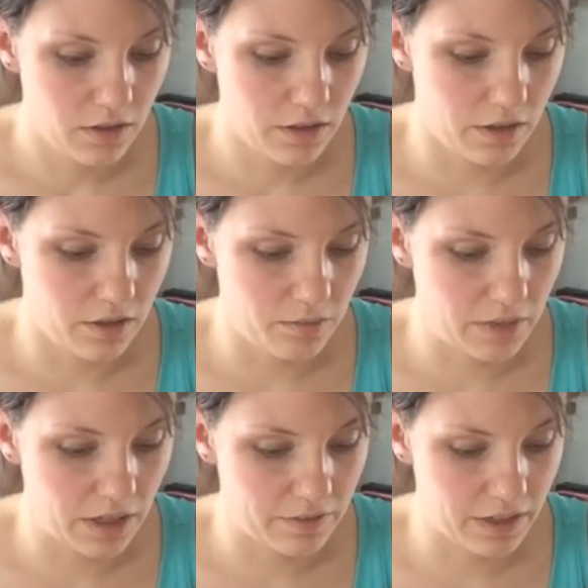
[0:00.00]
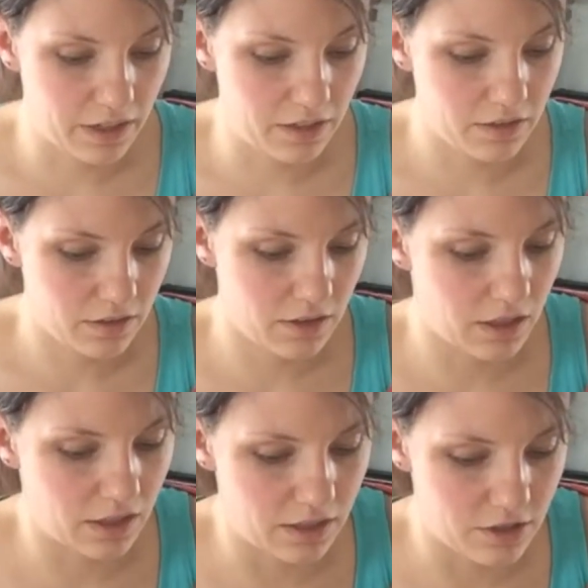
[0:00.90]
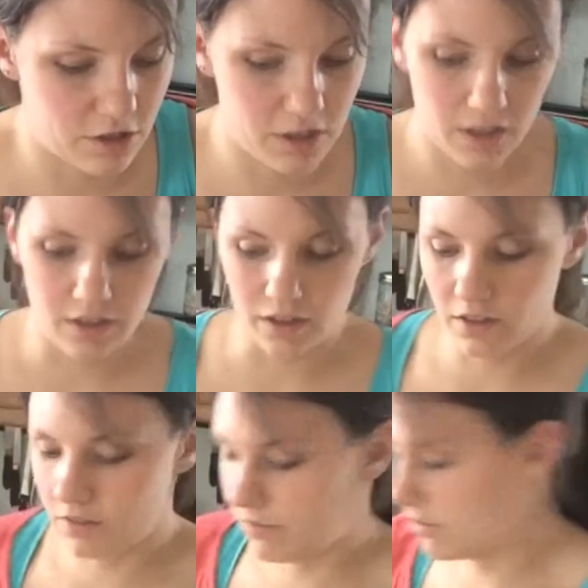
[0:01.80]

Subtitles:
And then I need chicken.